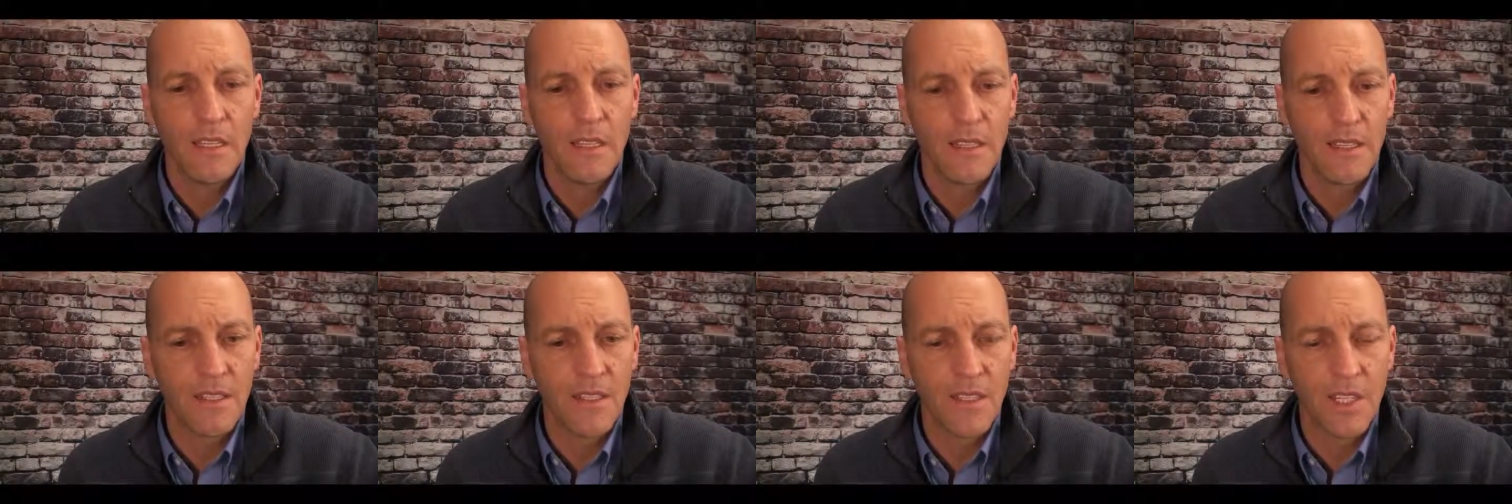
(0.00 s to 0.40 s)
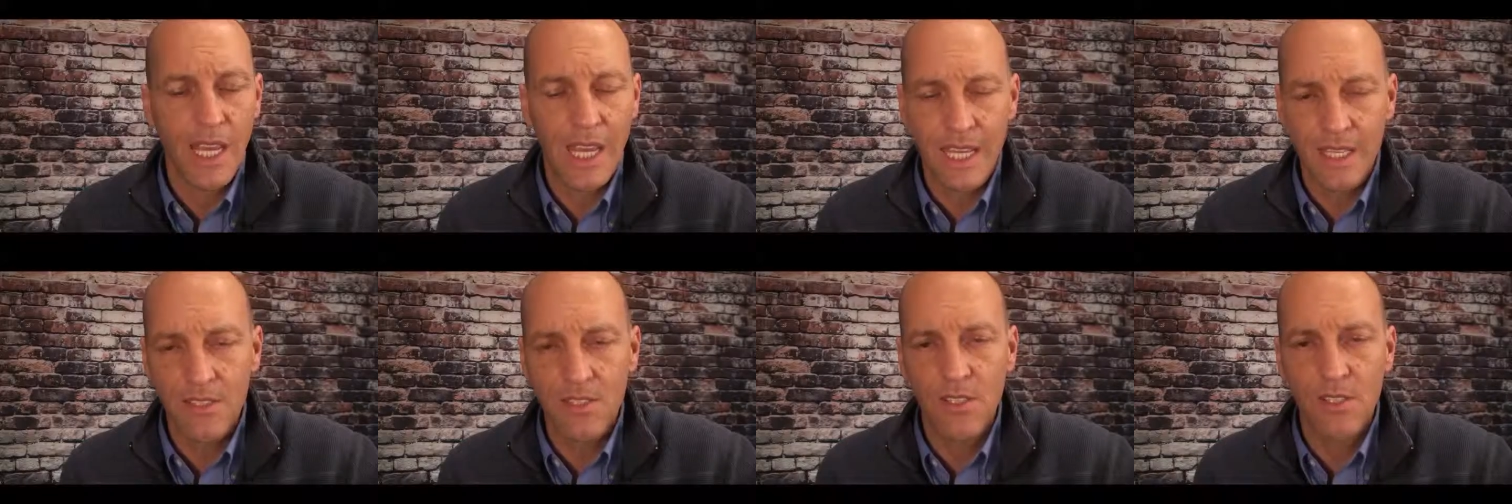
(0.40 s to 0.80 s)
The
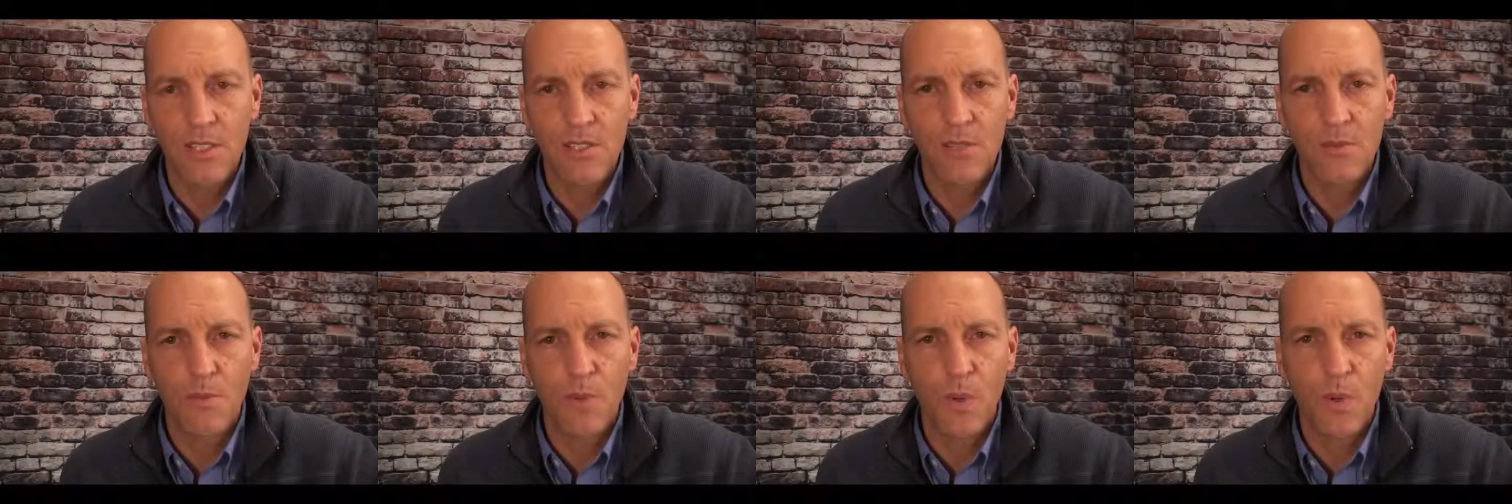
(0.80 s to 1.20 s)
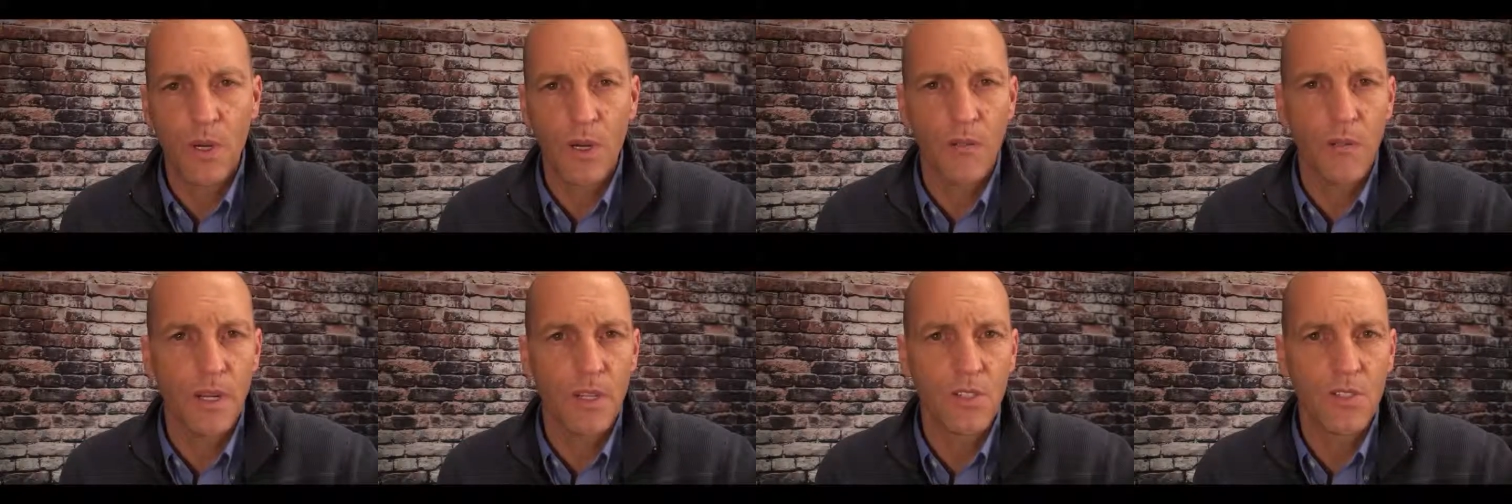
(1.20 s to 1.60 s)
taste is
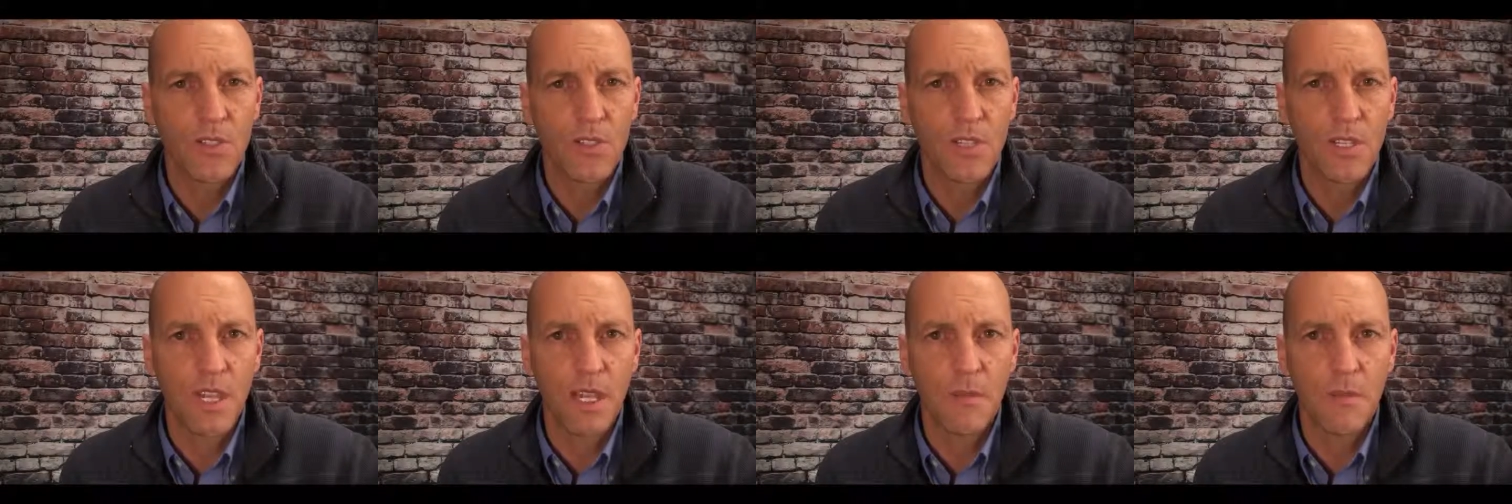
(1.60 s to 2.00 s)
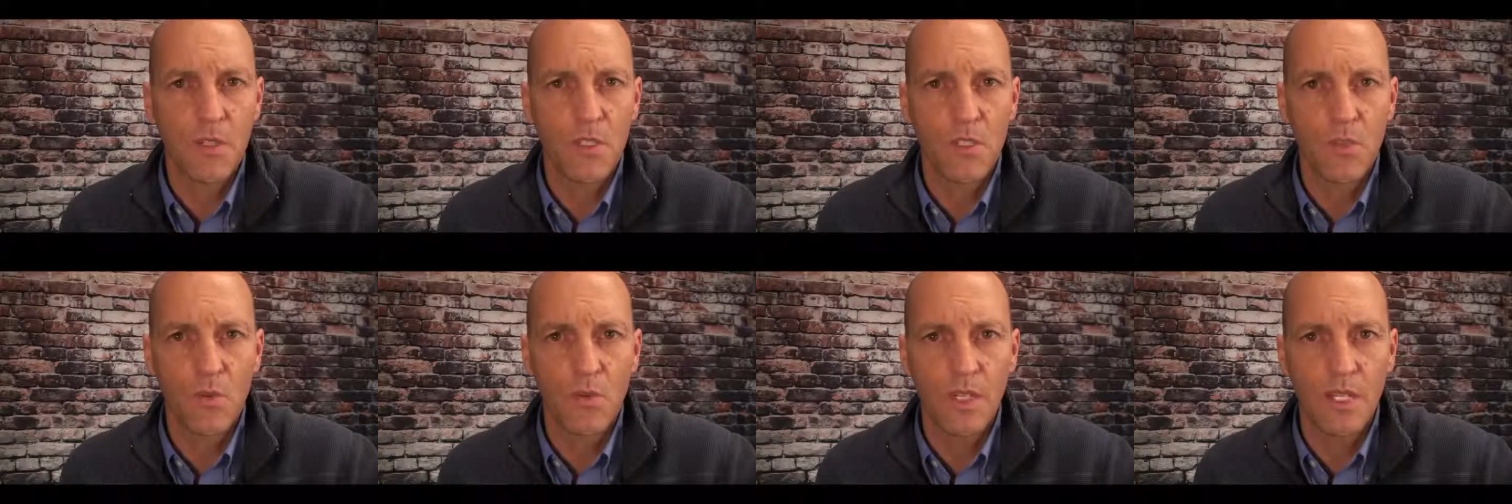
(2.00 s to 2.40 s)
pretty much the same
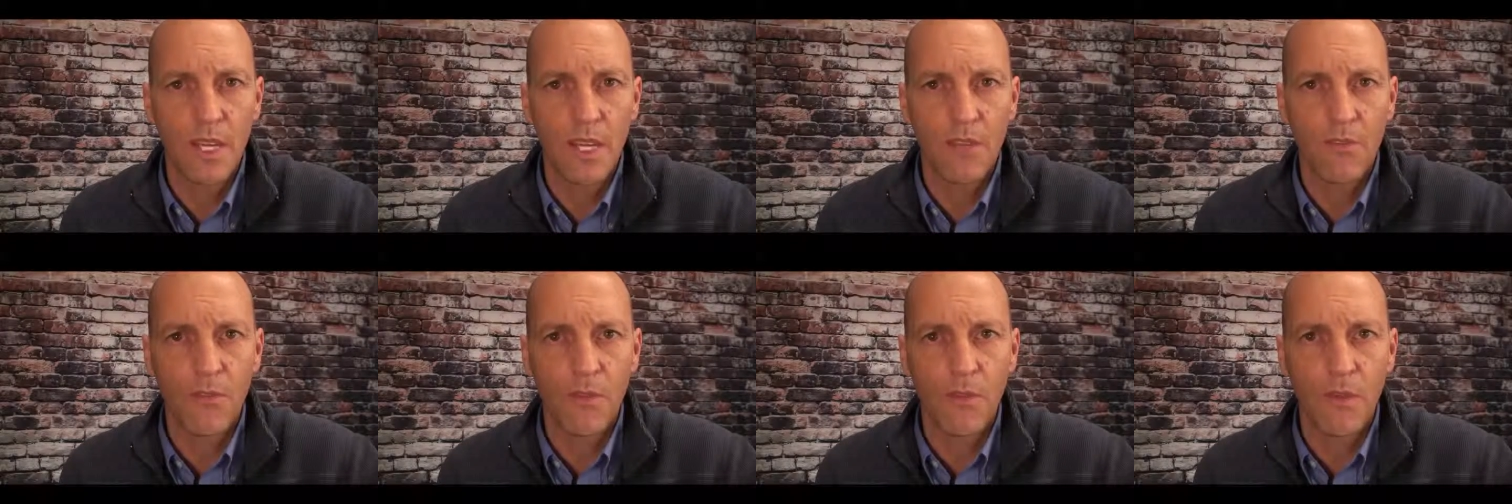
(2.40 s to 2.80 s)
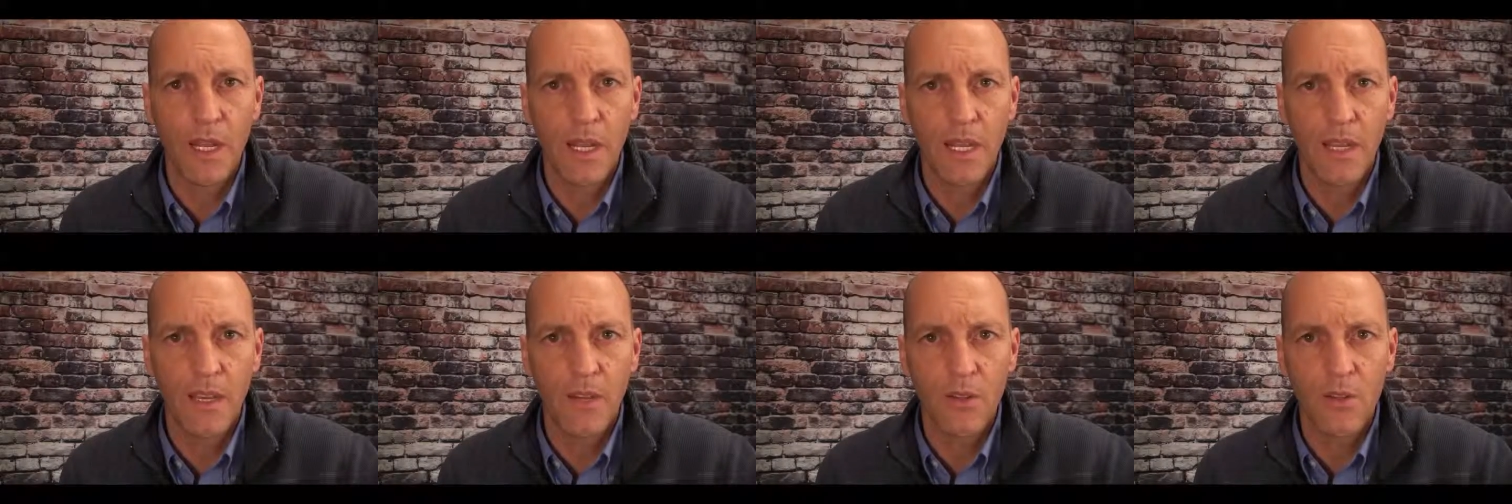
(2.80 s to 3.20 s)
as you would get from
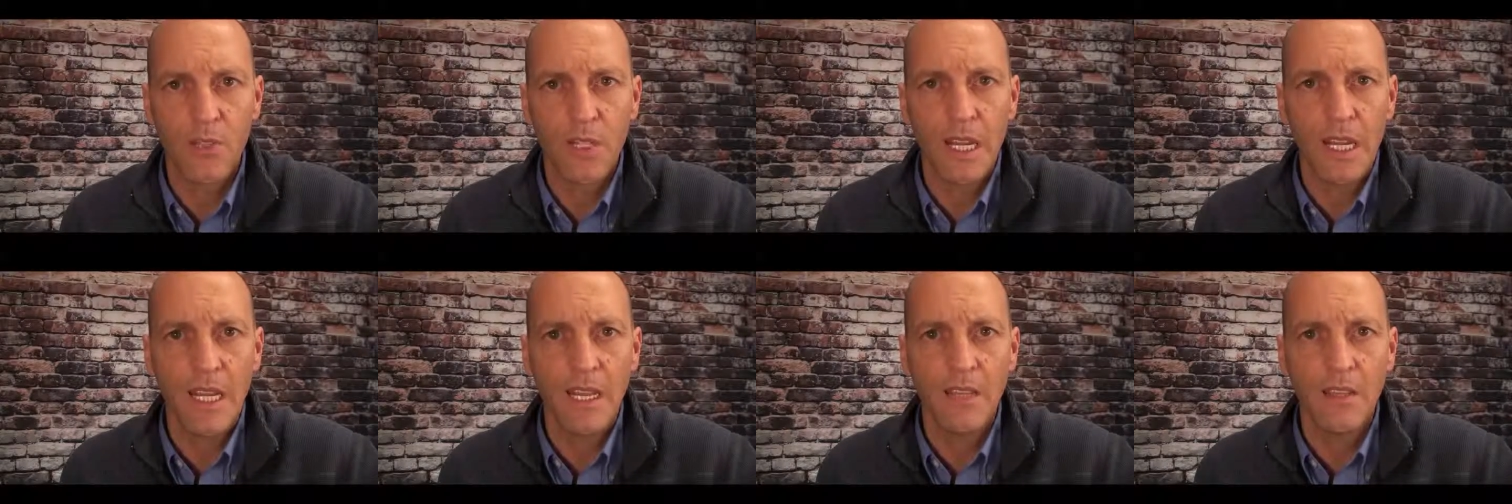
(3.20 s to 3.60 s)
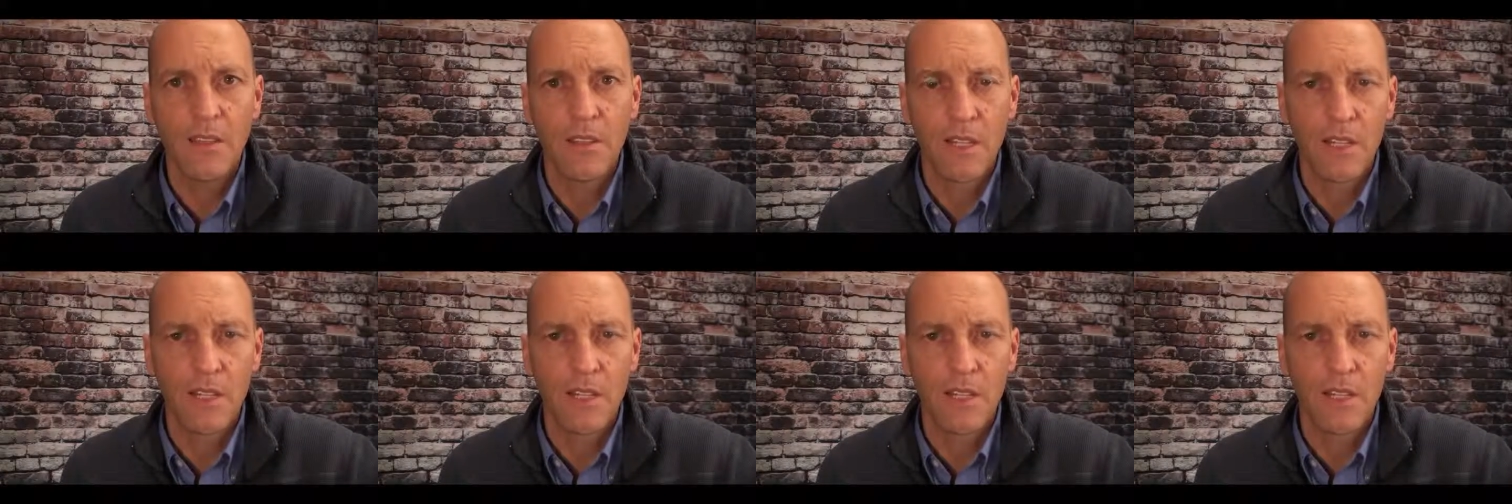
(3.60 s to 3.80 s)
any other tank.